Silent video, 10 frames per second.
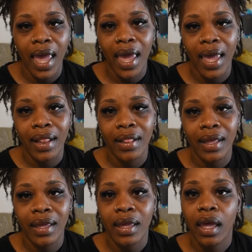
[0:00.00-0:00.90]
and
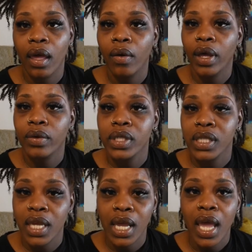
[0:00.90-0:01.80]
the
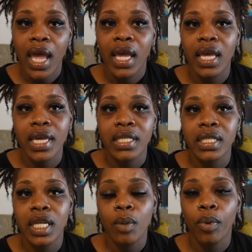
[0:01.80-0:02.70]
LLC is
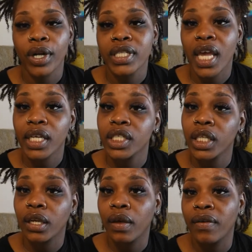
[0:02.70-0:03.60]
the
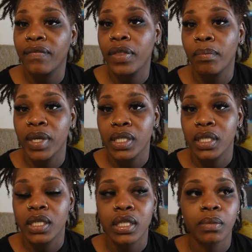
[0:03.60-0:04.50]
protection of the
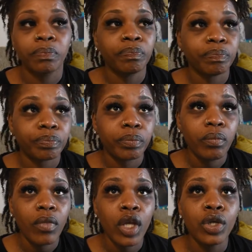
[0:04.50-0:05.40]
business.
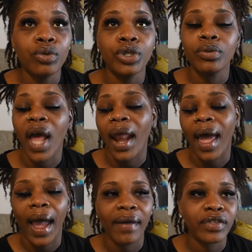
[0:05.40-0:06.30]
You do not
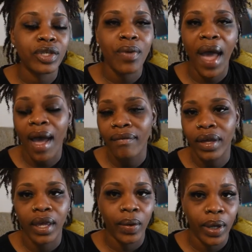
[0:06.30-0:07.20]
have to have
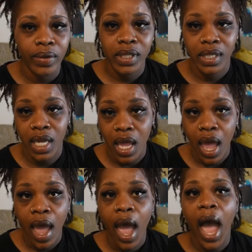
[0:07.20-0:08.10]
an LLC.
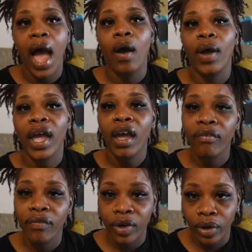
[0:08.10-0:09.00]

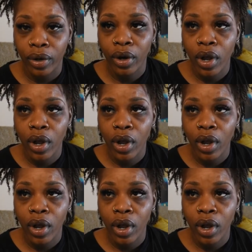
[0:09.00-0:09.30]
However,